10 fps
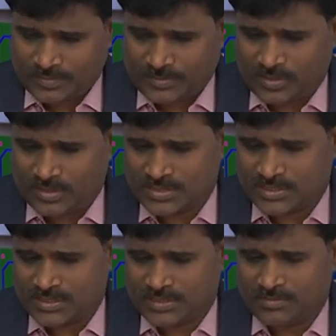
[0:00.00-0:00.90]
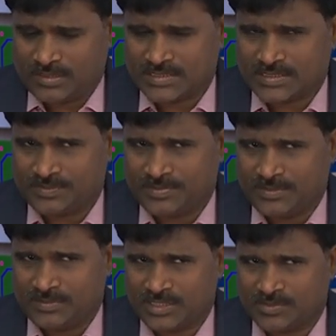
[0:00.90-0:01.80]
Because NMOS and
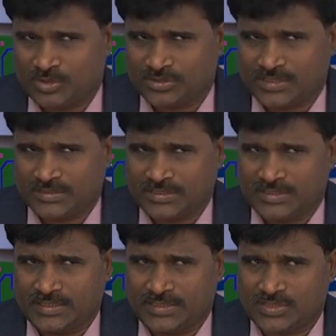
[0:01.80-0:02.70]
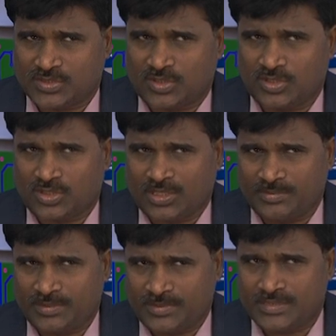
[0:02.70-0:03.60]
PMOS both are there, it is called
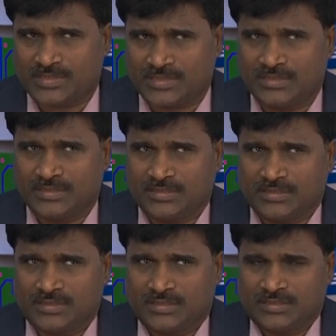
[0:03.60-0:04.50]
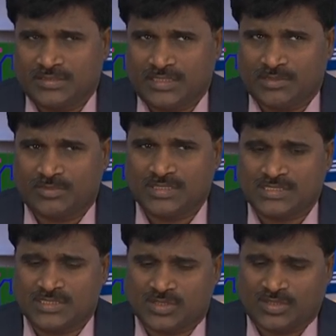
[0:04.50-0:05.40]
complementary.
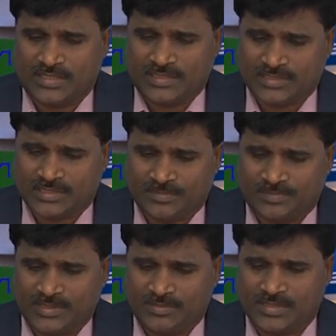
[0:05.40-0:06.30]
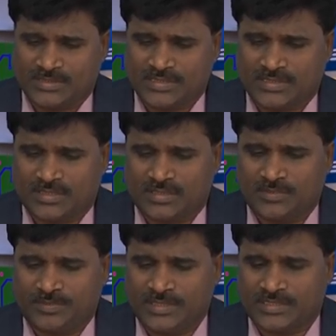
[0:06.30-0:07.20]
NMOS is called n P PMOS is
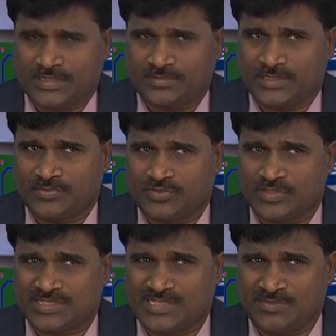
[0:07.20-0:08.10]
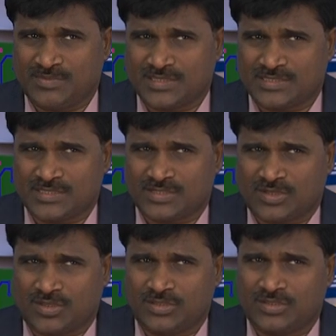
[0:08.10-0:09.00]
called P-type, therefore CMOS is
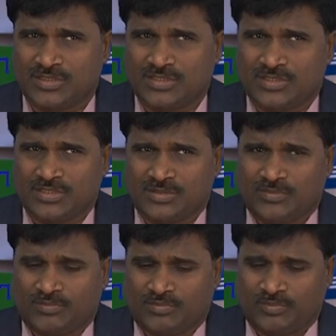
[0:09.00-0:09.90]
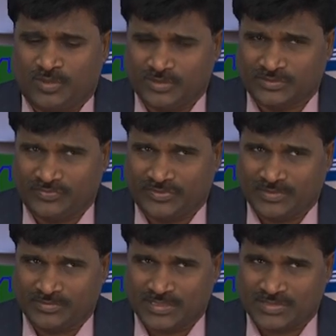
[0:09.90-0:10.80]
called both of
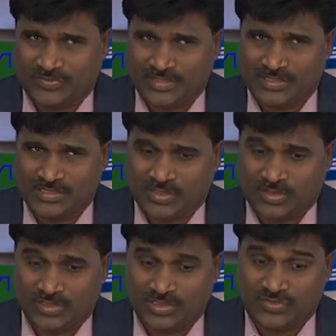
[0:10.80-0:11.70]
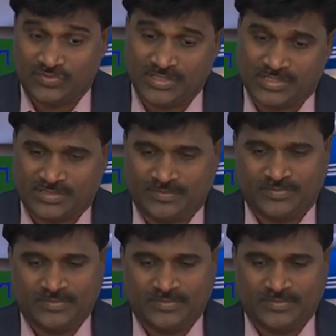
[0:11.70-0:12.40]
them. That's why it is called twin-tub.